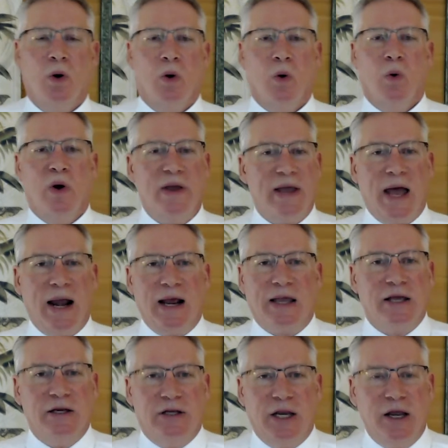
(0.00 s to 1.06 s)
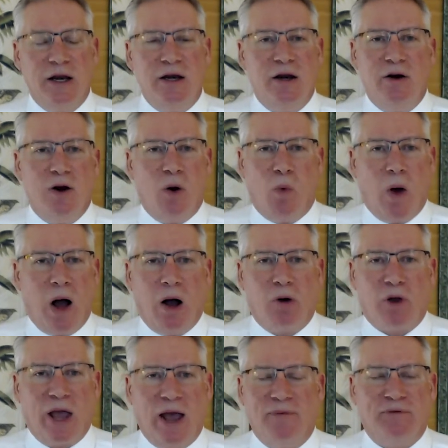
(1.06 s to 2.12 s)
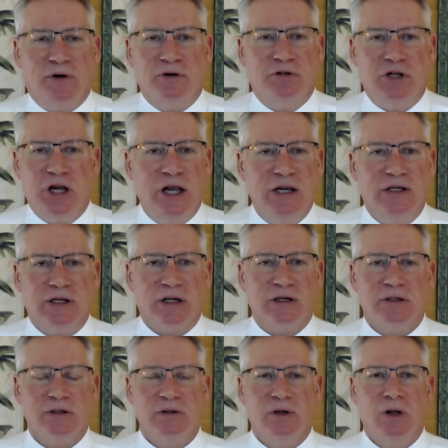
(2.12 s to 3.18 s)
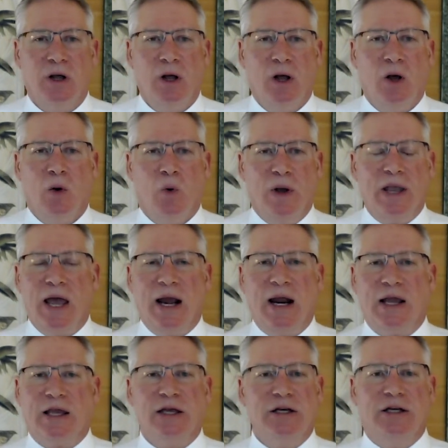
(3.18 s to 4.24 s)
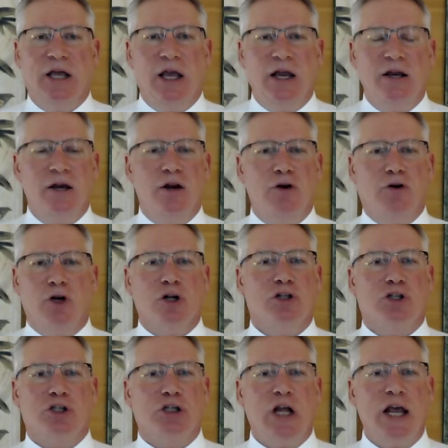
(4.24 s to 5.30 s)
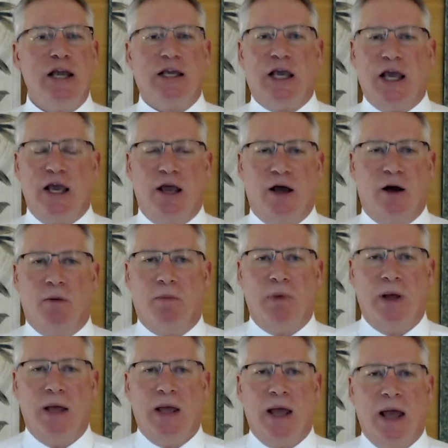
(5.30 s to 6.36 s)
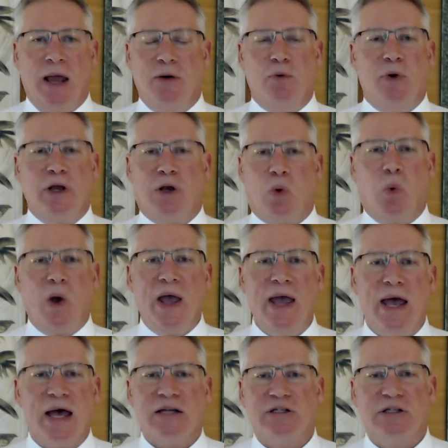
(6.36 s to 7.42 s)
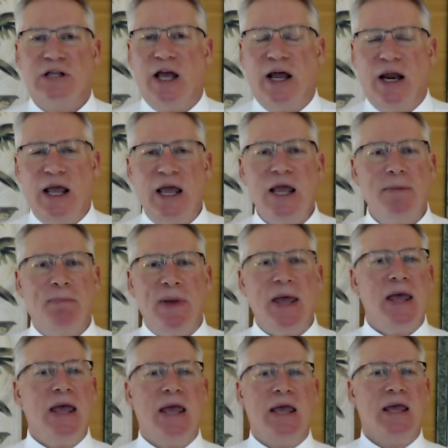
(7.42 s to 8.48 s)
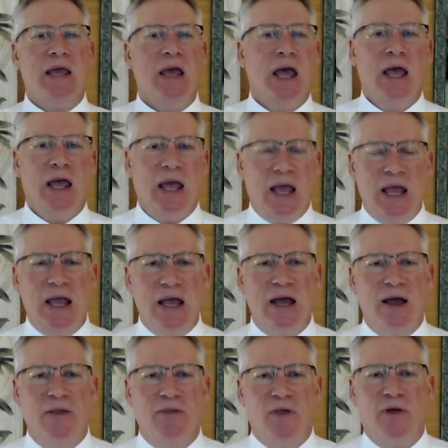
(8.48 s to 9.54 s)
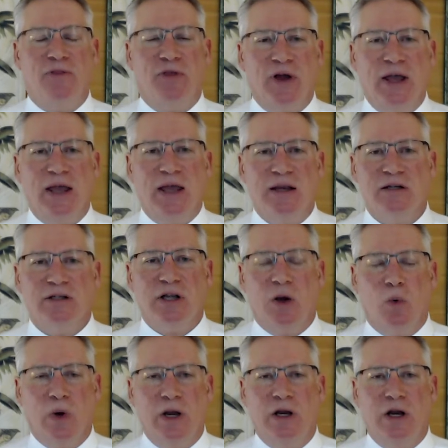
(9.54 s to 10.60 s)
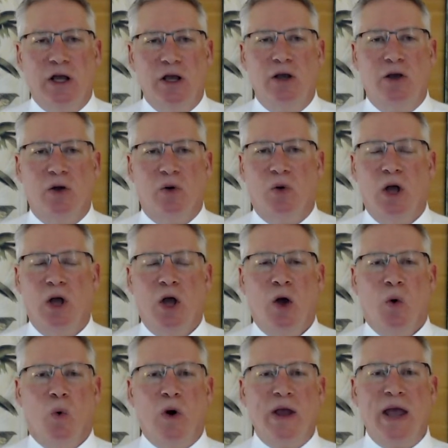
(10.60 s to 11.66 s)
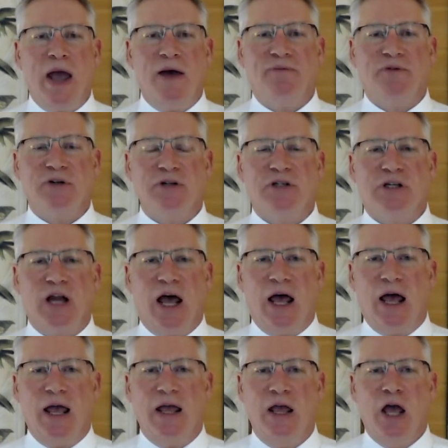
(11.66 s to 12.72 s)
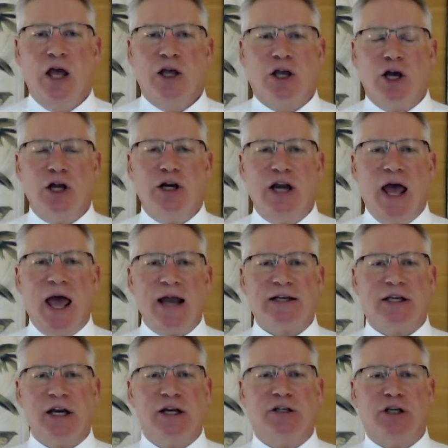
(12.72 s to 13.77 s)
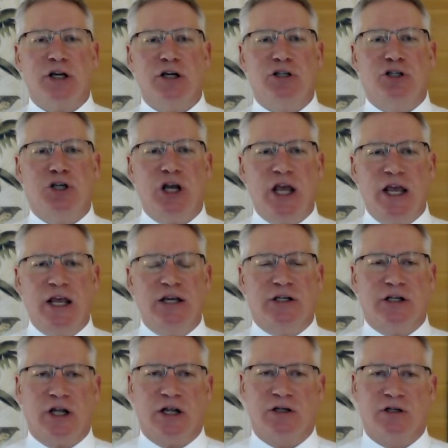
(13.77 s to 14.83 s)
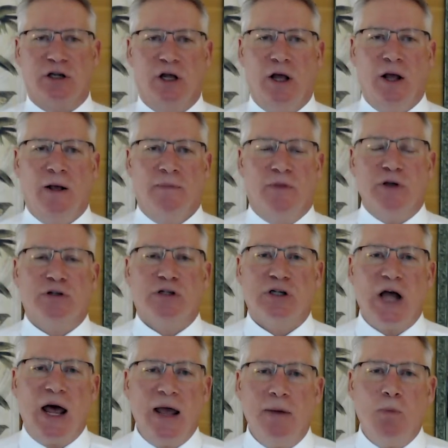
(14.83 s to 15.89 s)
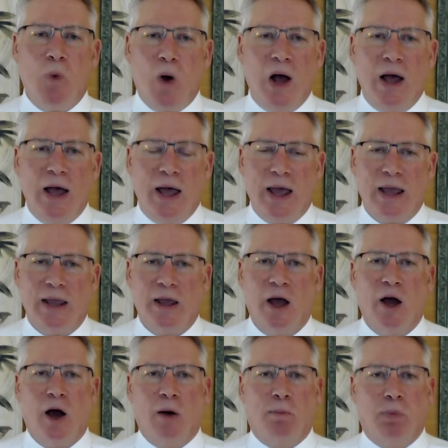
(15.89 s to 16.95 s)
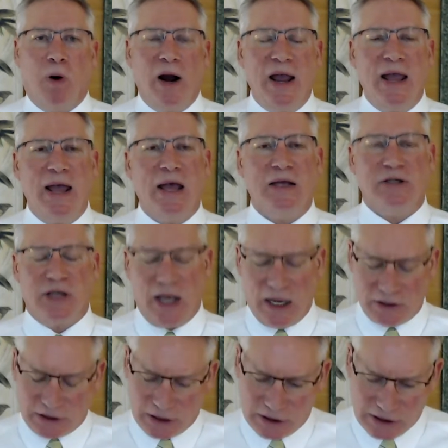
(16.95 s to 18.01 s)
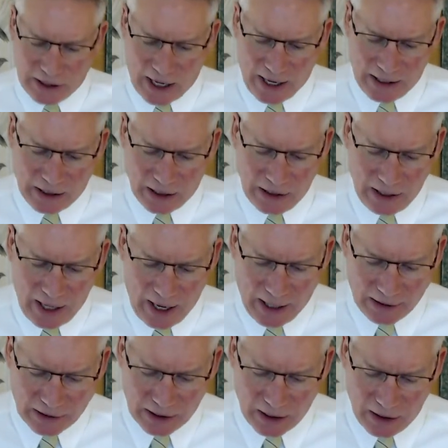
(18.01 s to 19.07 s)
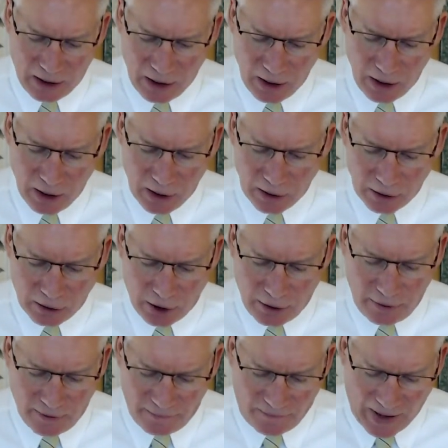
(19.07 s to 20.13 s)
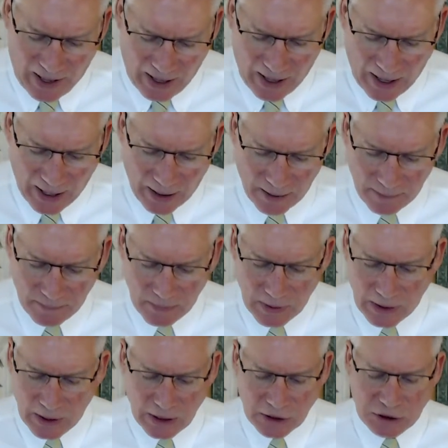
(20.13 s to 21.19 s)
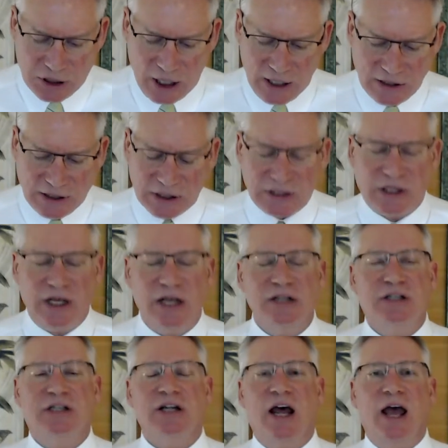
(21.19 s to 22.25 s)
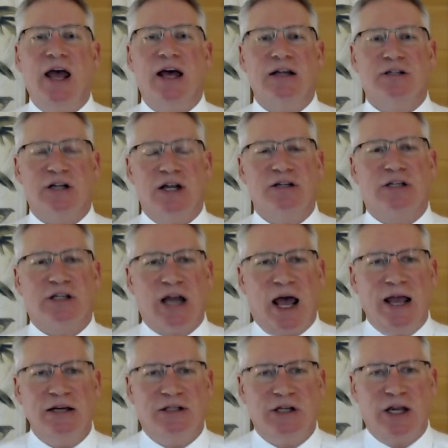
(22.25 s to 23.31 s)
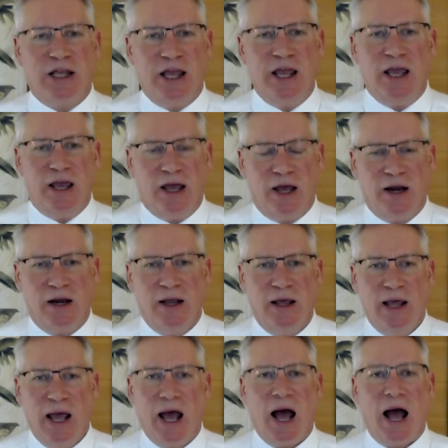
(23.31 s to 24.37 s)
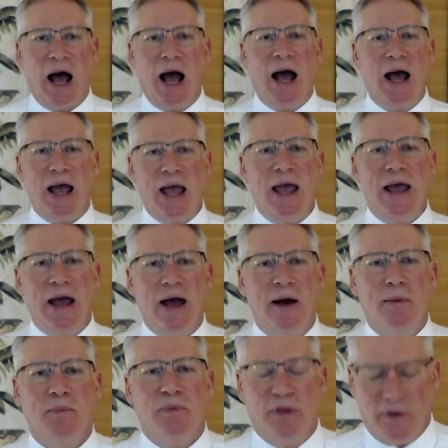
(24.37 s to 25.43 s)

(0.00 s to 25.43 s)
we got to continue to walk after Jesus. We got to continue to seek him and request that he be in the things that we do. We have to stay connected to Jesus the same way a branch has to stay connected to the vine. Jesus then says and states again I am the